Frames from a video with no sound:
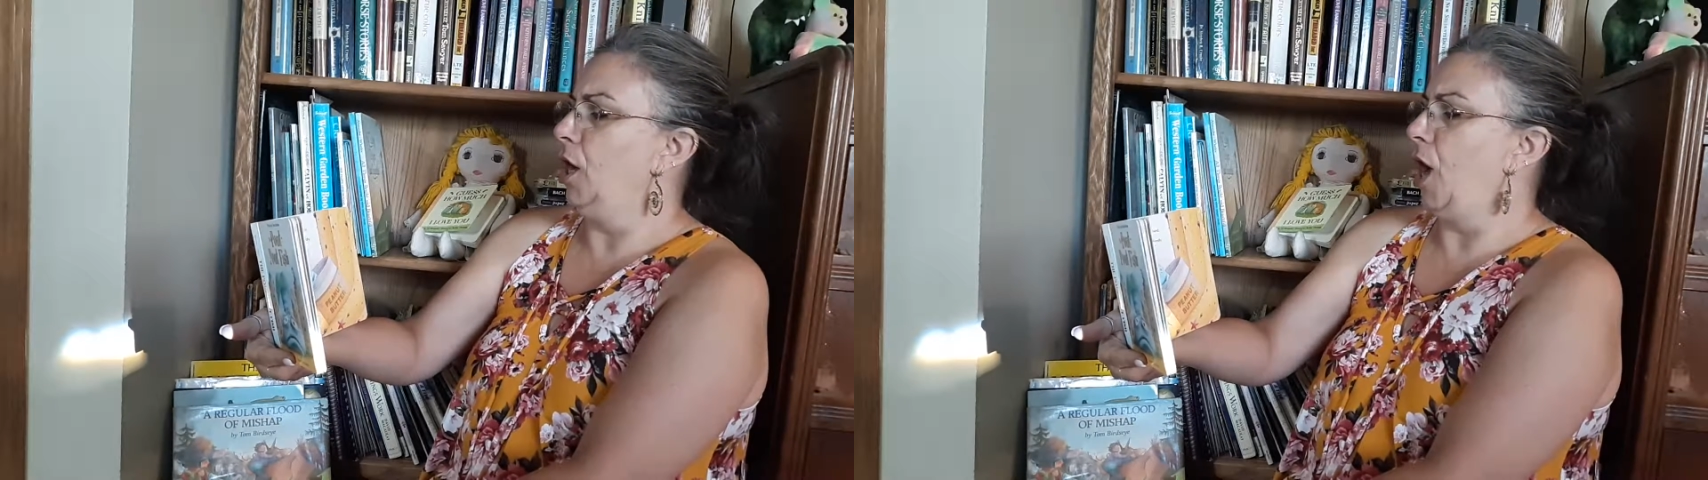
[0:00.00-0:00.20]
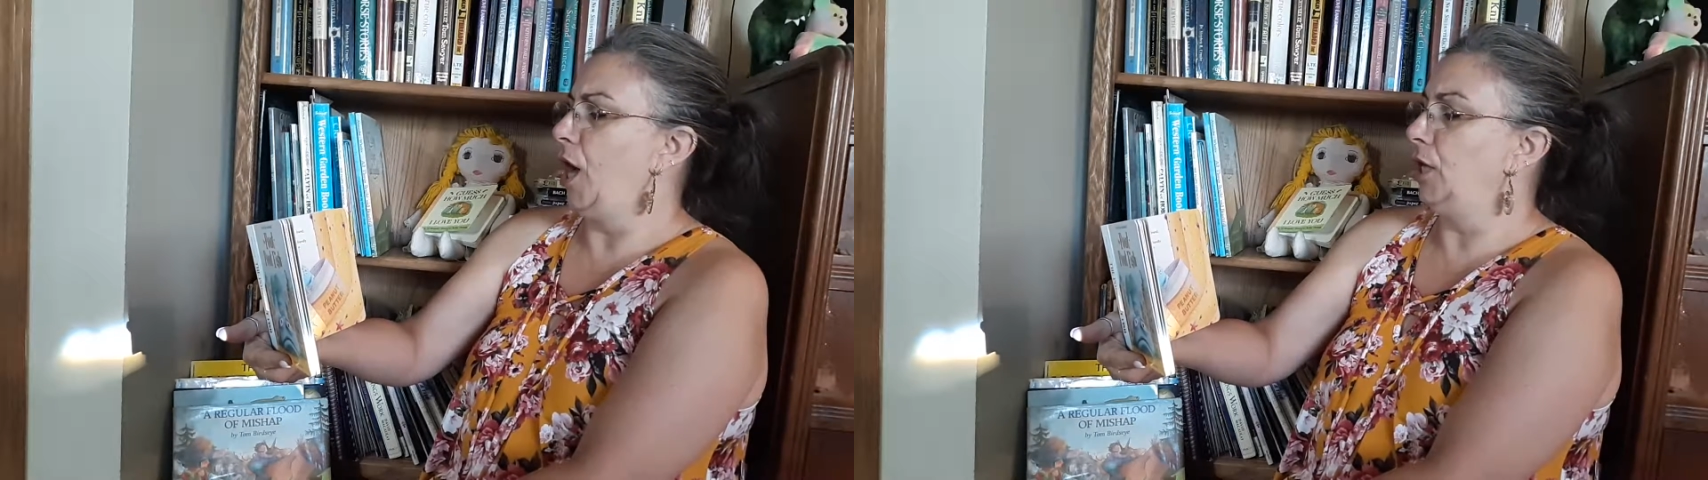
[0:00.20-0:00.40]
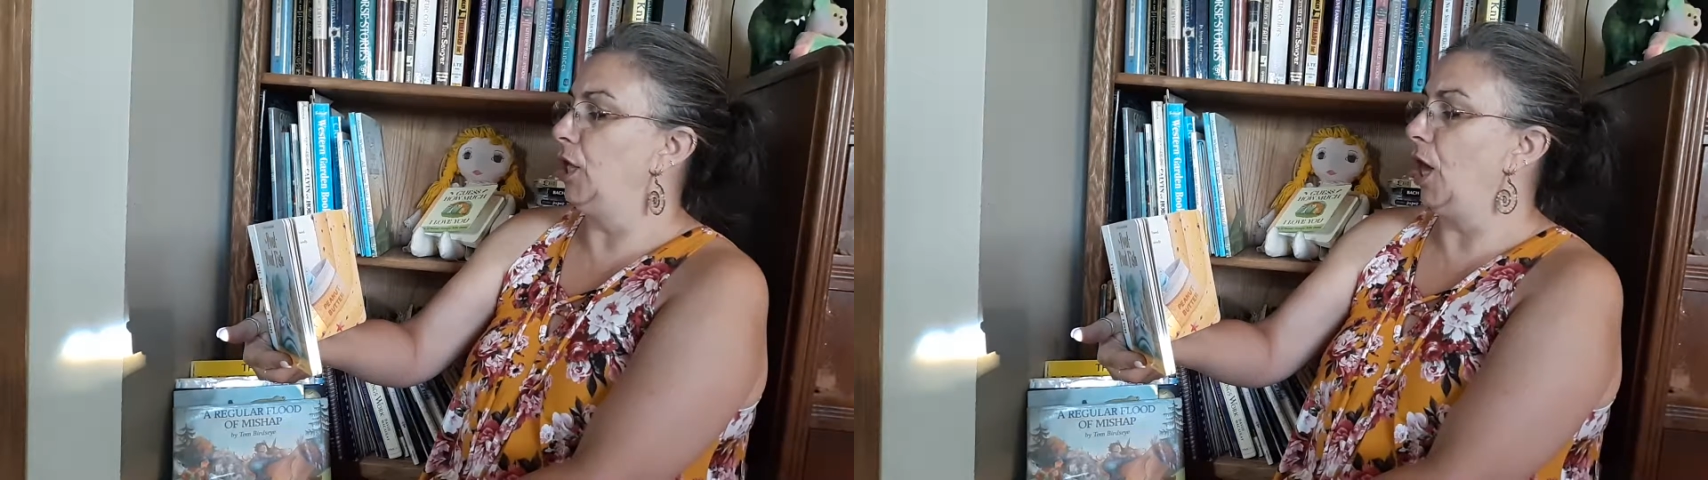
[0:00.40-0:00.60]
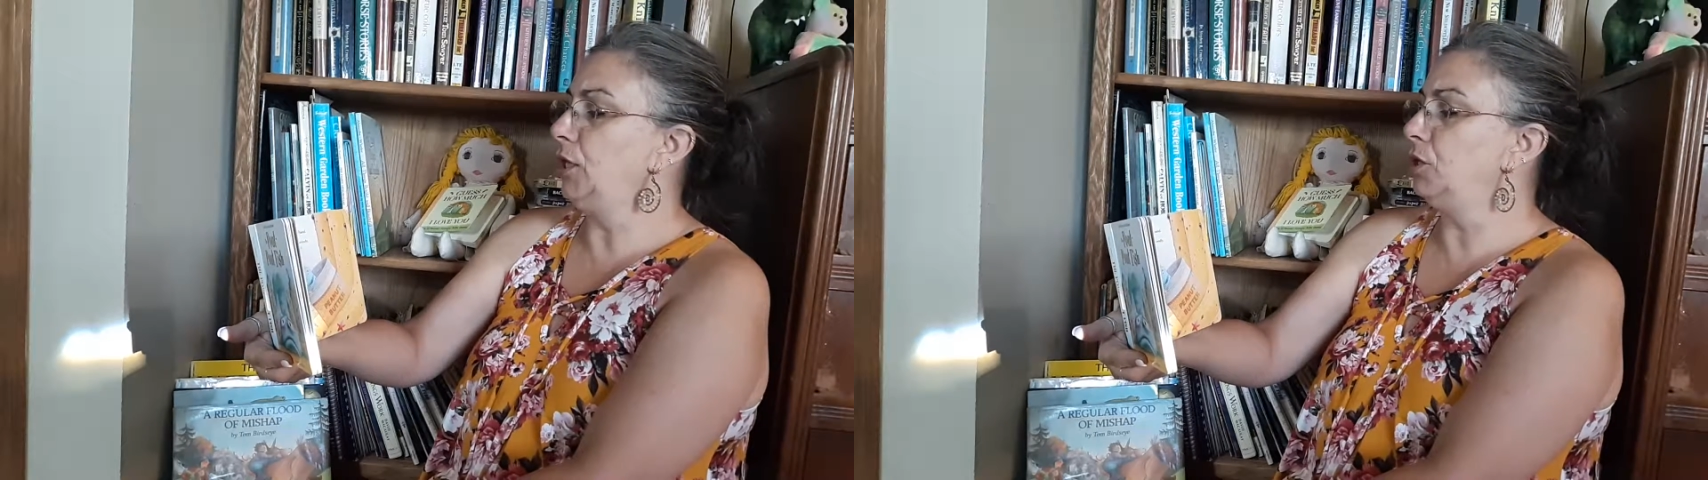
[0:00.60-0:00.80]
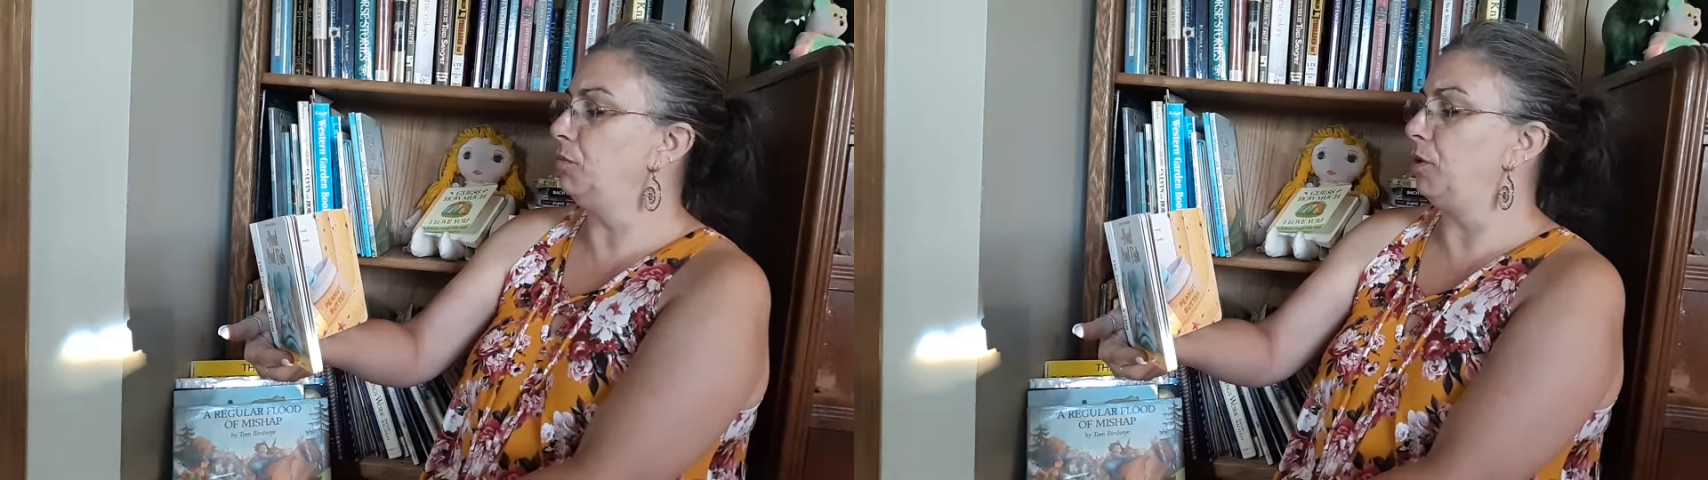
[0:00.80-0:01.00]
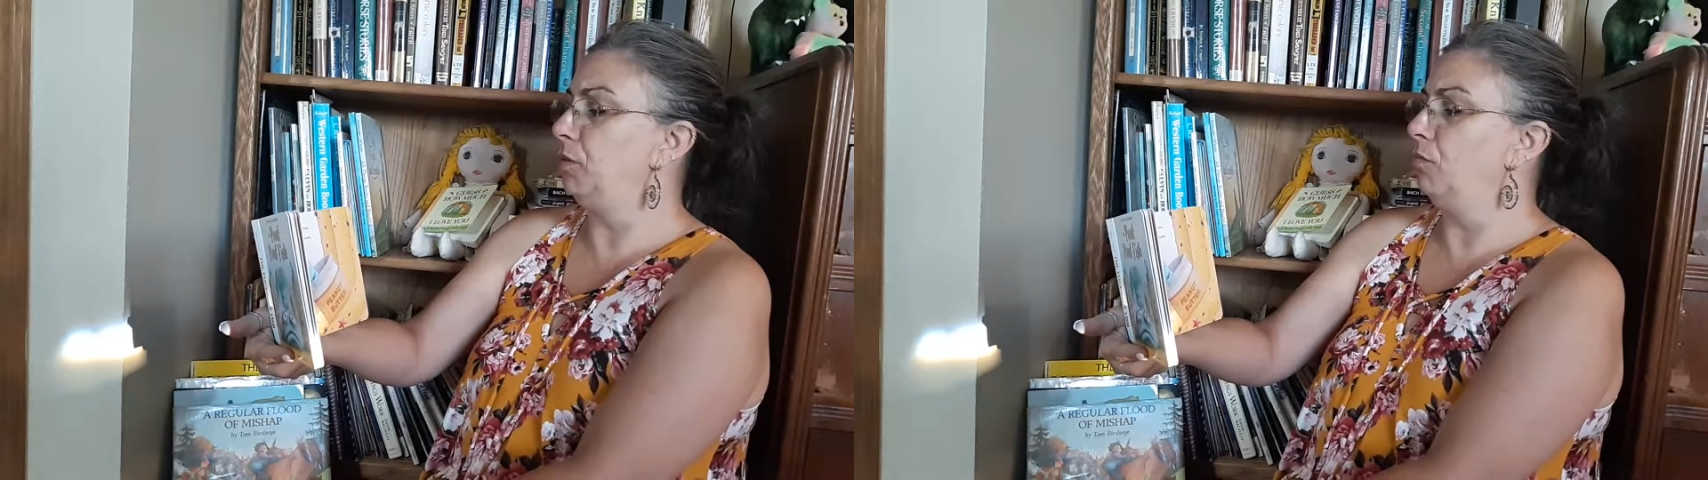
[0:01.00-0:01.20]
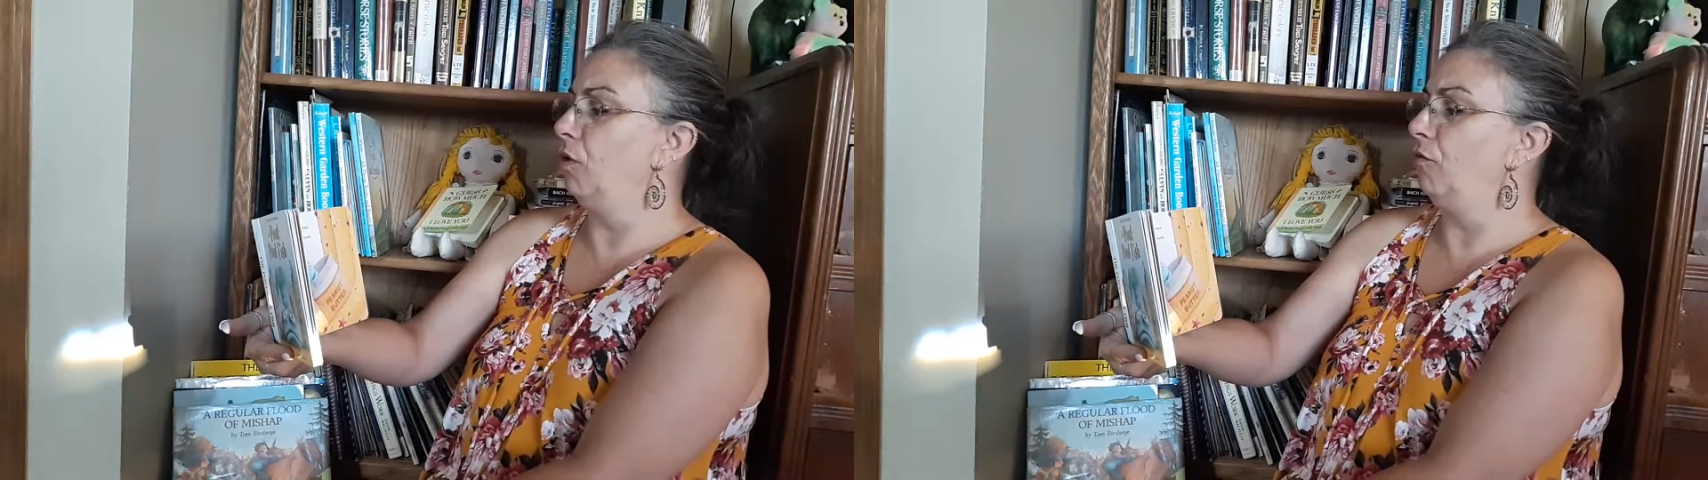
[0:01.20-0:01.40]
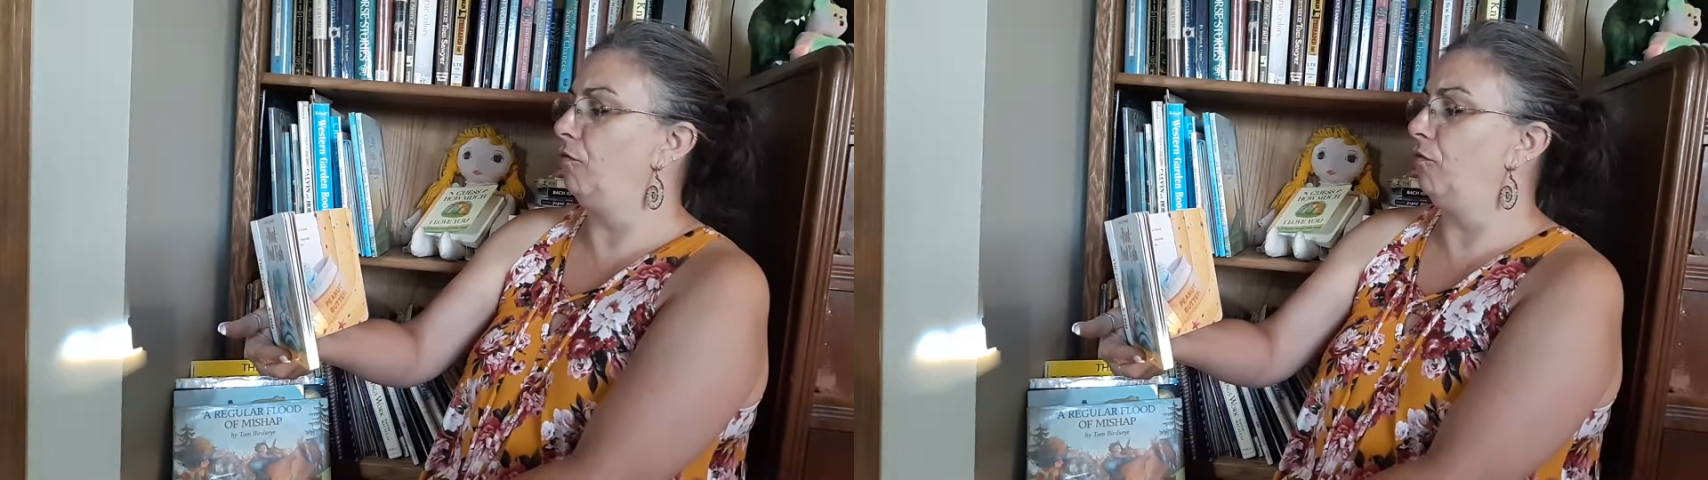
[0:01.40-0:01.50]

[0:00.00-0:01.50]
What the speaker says: I'd like to be more